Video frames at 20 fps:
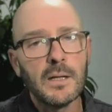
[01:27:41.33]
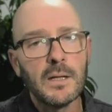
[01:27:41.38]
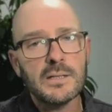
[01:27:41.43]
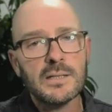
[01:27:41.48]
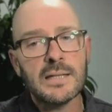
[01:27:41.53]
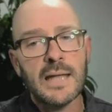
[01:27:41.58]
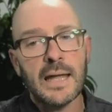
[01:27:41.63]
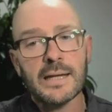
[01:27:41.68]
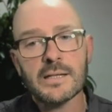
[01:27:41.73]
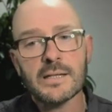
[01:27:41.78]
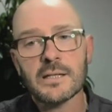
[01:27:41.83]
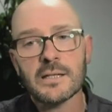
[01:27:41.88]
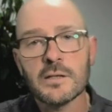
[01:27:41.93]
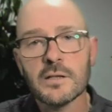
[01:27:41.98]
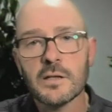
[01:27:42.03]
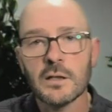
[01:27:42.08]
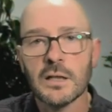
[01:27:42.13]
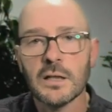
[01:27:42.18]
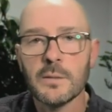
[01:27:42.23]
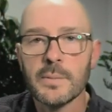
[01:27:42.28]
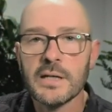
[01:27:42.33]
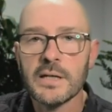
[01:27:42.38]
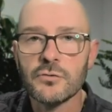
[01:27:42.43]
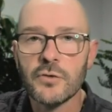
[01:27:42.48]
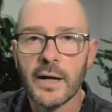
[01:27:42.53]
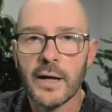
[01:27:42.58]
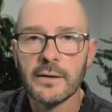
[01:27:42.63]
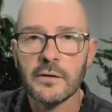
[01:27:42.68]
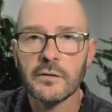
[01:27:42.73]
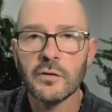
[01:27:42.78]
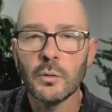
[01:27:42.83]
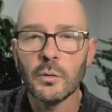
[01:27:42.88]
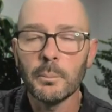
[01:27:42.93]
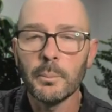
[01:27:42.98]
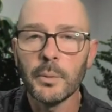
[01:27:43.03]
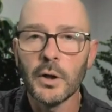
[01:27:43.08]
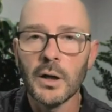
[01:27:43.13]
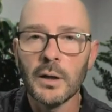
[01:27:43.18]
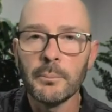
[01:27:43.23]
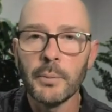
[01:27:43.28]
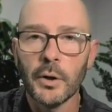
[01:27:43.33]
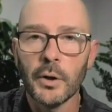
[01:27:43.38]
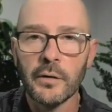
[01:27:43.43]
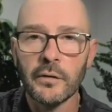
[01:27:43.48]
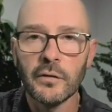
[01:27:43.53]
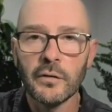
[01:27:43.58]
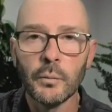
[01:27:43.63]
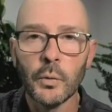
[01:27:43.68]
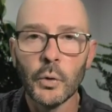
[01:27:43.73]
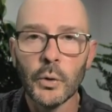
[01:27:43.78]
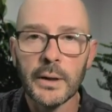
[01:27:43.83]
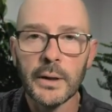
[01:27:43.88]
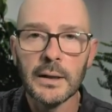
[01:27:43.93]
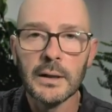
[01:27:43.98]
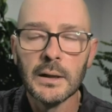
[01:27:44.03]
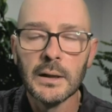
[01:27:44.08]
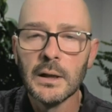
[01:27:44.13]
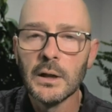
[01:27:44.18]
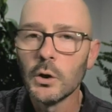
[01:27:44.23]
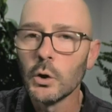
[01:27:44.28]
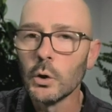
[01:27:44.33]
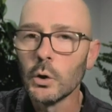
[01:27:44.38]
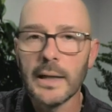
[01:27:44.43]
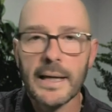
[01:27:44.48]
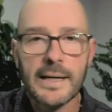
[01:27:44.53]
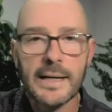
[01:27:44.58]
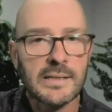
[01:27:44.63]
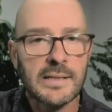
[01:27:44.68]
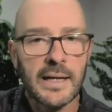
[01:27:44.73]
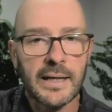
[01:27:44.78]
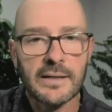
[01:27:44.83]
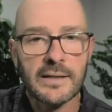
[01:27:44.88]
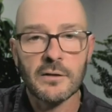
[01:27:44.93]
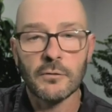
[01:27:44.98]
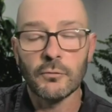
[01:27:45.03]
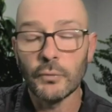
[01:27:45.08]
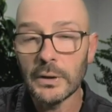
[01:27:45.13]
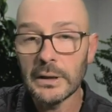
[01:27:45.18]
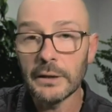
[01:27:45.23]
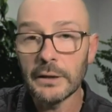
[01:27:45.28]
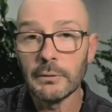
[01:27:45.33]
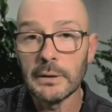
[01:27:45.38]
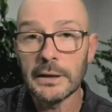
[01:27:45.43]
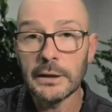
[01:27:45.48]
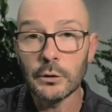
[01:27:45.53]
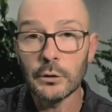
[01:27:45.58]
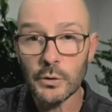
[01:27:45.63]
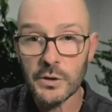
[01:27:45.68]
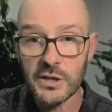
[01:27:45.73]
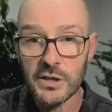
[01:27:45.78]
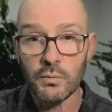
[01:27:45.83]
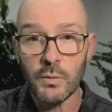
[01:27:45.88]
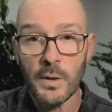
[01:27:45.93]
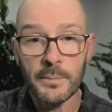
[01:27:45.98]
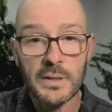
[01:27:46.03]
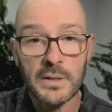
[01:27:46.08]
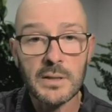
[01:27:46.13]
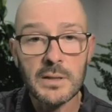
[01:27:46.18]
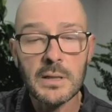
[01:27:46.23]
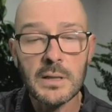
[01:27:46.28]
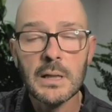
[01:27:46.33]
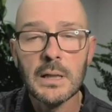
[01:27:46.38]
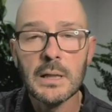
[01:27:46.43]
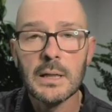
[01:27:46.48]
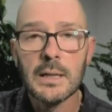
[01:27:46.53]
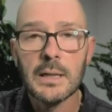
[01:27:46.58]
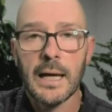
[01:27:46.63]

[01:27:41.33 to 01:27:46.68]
Snakes can certainly be attracted by bodies of water. All our snakes are really, really good swimmers.